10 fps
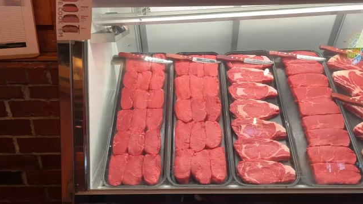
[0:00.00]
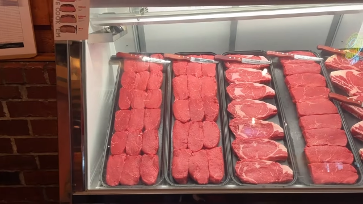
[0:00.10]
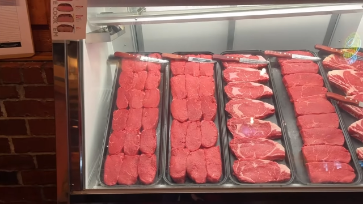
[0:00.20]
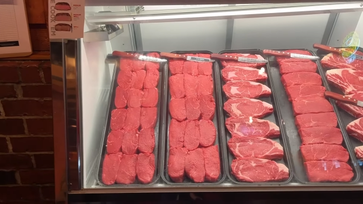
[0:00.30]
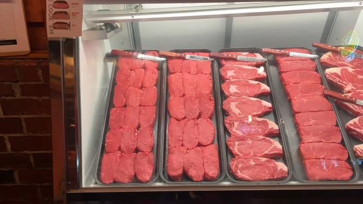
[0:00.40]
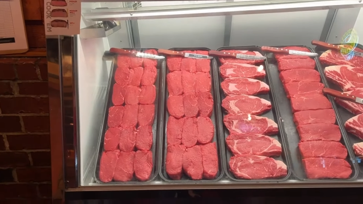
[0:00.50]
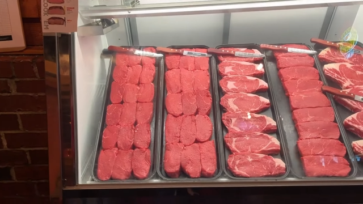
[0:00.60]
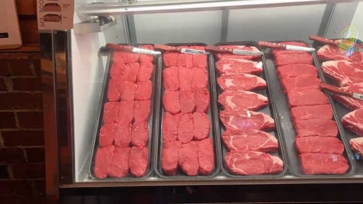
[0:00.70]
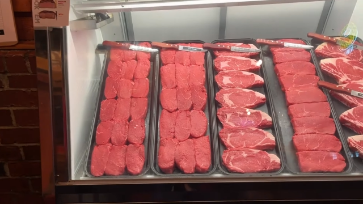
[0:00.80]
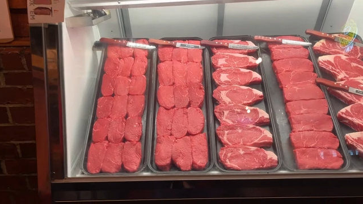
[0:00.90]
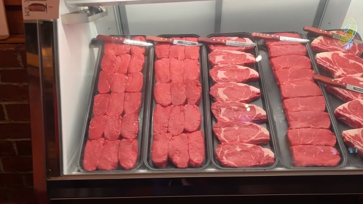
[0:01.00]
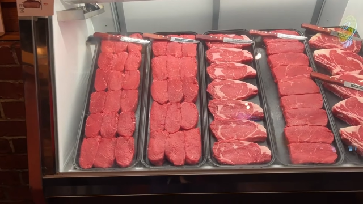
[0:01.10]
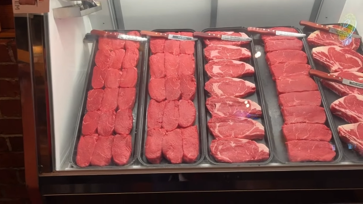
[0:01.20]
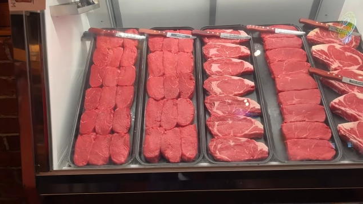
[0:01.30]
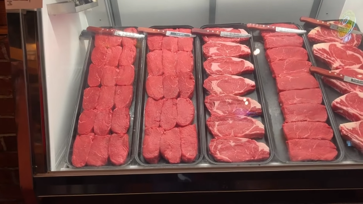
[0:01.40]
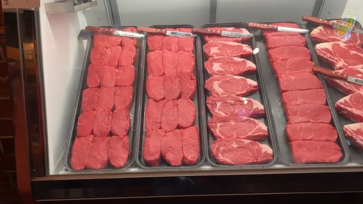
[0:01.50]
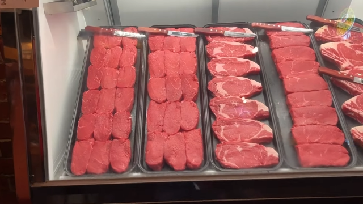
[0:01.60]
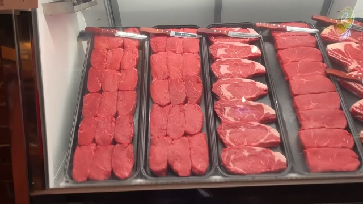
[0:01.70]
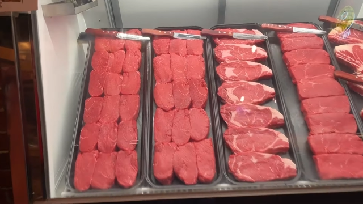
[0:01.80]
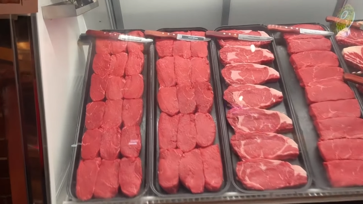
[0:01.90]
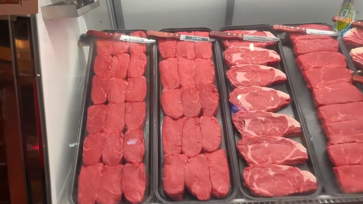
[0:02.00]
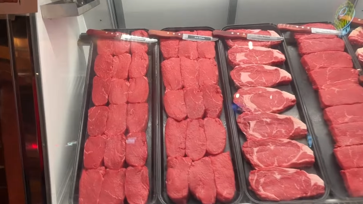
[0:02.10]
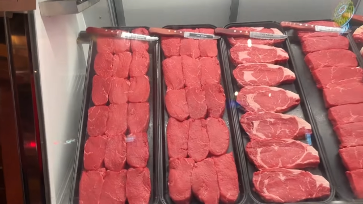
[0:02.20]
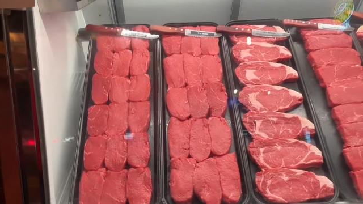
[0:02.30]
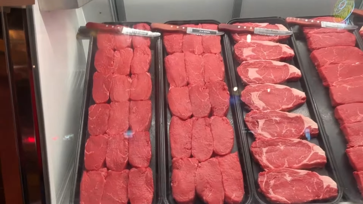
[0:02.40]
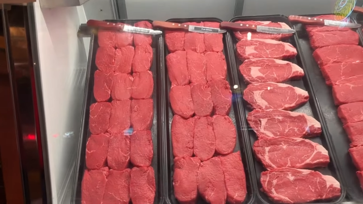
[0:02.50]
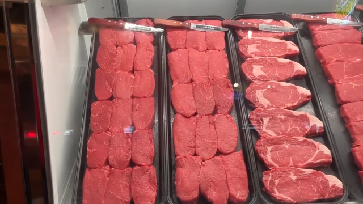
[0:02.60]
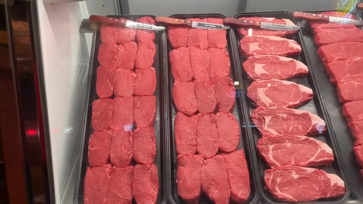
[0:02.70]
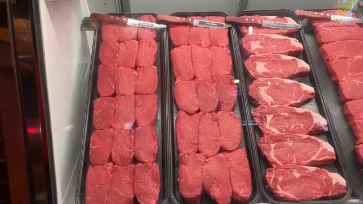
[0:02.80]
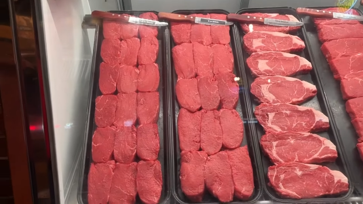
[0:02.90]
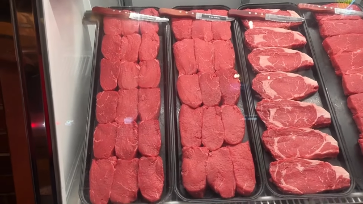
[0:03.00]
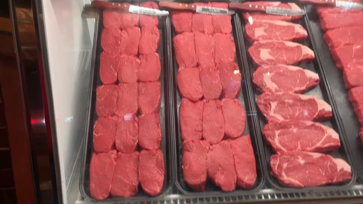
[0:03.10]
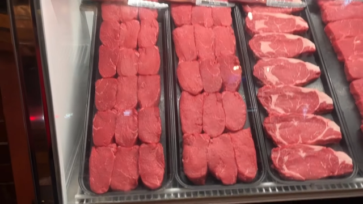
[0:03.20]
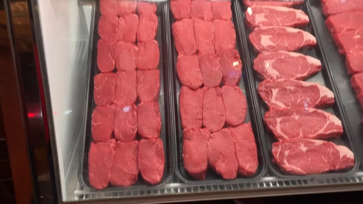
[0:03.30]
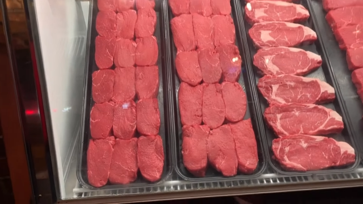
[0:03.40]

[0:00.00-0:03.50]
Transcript: Nobody's mouth can be seen.